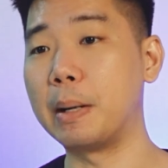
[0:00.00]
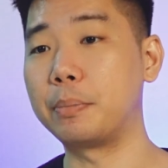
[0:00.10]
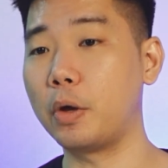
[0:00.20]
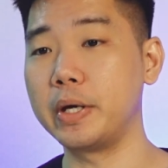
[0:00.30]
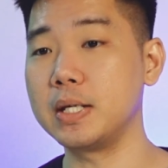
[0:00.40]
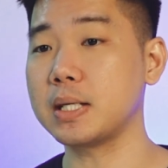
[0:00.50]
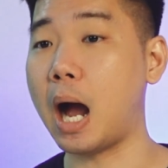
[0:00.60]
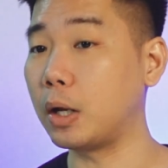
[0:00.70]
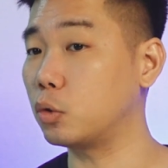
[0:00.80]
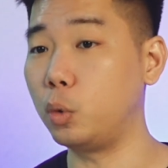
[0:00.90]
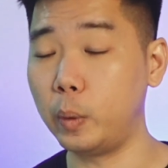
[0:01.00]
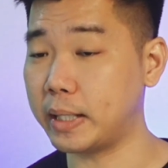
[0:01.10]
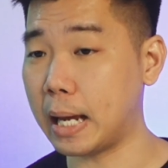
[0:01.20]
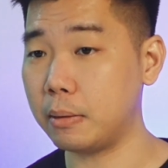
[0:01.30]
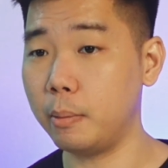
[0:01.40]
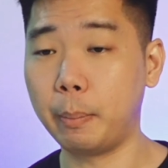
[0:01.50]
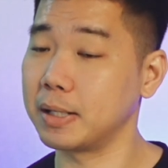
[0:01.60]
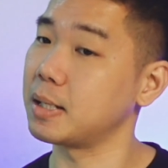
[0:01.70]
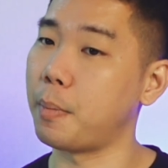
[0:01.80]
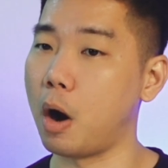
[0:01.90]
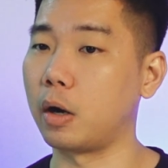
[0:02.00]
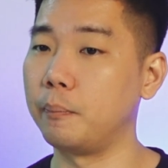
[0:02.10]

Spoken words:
employers aren't cool with that, but some are.